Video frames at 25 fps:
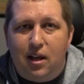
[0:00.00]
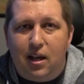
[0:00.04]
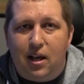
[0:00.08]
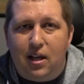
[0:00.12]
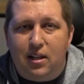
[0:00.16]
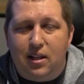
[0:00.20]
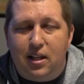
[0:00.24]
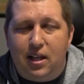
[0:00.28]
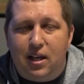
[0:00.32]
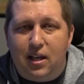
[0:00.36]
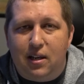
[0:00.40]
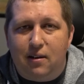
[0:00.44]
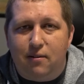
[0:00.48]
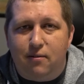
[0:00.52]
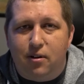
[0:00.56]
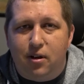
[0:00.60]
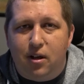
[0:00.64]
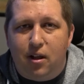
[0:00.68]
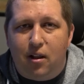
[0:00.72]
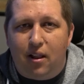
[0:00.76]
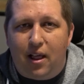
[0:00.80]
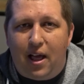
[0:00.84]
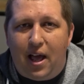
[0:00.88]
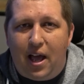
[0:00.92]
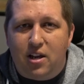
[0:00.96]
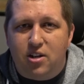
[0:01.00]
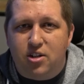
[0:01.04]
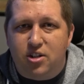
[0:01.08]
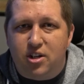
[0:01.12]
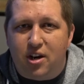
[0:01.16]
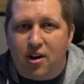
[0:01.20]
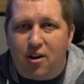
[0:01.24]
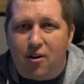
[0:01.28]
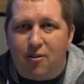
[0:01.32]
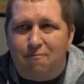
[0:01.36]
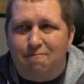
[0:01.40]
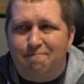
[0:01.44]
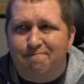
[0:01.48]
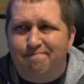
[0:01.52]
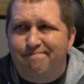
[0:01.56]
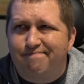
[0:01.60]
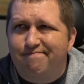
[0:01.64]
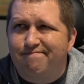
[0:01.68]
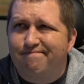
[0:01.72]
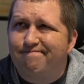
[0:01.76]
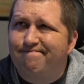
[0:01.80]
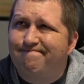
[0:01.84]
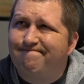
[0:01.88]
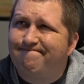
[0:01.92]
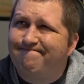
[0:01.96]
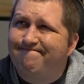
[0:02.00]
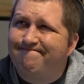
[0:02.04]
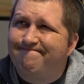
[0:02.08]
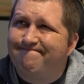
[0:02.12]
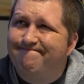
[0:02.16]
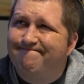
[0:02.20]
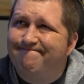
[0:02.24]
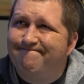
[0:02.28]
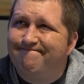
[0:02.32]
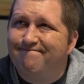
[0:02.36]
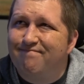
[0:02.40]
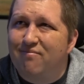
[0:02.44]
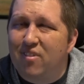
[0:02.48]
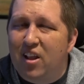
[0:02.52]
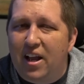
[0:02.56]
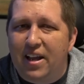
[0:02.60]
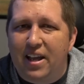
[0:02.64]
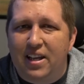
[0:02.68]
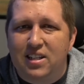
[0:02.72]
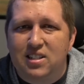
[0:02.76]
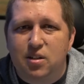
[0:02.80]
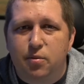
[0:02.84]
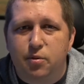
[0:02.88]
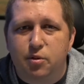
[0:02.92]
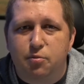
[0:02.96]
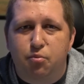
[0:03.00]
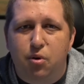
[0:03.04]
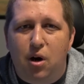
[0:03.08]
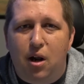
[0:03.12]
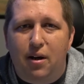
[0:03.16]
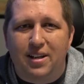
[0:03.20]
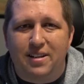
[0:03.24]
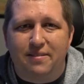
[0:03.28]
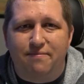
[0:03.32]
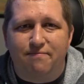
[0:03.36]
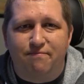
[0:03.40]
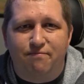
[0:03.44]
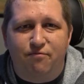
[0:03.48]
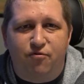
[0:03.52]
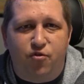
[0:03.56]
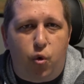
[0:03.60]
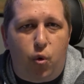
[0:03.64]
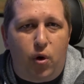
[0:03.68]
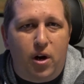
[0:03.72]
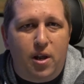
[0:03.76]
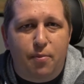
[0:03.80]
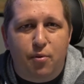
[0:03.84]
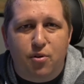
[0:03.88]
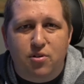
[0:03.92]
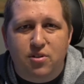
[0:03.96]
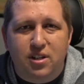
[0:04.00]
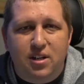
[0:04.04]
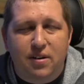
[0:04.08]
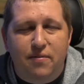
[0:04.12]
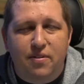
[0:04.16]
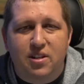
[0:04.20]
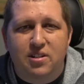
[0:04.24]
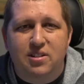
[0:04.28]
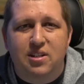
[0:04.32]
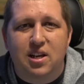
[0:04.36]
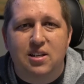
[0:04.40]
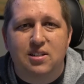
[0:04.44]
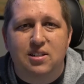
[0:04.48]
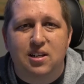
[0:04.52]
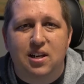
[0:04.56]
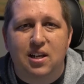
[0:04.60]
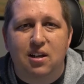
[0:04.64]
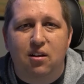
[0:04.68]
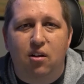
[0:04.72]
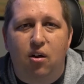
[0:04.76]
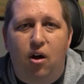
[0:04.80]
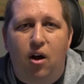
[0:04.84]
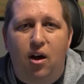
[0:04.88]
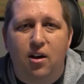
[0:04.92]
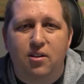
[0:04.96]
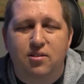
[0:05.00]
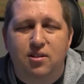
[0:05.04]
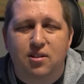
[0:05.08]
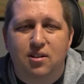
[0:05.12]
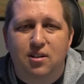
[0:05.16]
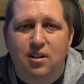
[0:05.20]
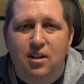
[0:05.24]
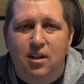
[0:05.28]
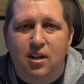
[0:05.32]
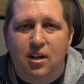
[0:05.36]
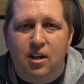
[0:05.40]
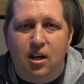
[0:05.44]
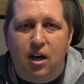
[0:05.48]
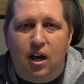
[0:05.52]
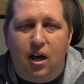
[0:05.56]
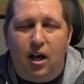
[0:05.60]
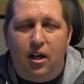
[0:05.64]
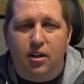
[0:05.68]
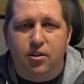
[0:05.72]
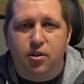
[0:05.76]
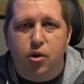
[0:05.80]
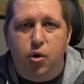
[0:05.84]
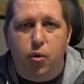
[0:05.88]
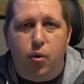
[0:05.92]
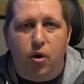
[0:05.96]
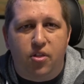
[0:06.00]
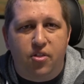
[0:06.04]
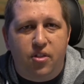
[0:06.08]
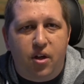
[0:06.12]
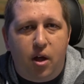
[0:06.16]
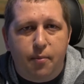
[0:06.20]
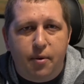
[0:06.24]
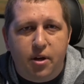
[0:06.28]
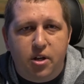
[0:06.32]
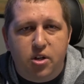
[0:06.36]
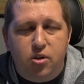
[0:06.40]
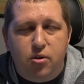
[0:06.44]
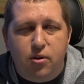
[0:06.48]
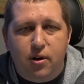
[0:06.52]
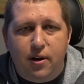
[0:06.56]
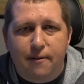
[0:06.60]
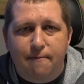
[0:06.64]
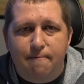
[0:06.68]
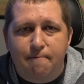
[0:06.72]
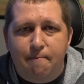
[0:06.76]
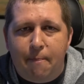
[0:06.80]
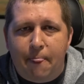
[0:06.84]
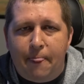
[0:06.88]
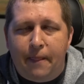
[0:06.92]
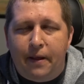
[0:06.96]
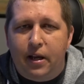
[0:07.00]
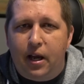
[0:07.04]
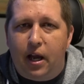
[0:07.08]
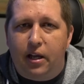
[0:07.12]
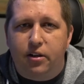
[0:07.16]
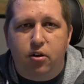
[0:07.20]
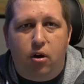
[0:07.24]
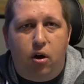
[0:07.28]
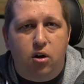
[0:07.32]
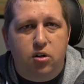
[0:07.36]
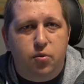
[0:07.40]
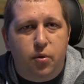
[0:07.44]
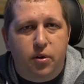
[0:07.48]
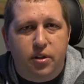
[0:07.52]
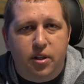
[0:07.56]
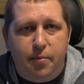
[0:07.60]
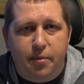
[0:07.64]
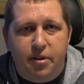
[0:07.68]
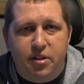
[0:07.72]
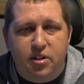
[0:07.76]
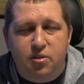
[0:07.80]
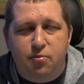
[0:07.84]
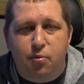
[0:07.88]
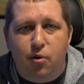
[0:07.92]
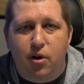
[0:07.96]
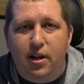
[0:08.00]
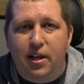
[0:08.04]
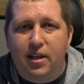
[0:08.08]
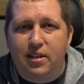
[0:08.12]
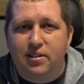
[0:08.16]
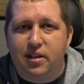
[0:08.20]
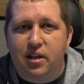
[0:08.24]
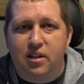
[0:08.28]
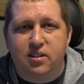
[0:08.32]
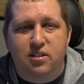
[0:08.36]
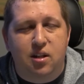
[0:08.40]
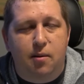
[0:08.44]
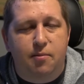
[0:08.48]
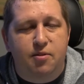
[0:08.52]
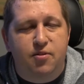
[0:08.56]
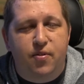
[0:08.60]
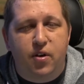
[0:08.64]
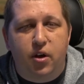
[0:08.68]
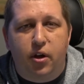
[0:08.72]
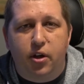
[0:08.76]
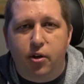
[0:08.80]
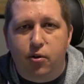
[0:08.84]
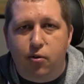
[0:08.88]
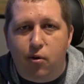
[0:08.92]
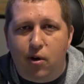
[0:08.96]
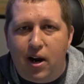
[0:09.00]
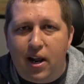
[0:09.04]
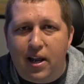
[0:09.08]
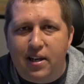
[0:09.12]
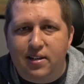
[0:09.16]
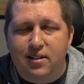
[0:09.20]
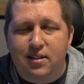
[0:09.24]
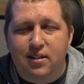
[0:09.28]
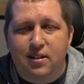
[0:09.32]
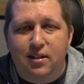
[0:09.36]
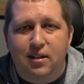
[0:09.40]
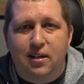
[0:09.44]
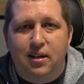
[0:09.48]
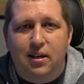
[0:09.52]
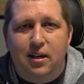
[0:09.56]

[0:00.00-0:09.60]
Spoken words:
And then last year, I guess it was probably 40% of the season he lost due to a thumb injury. I talked with him in spring. He said his thumb's feeling great.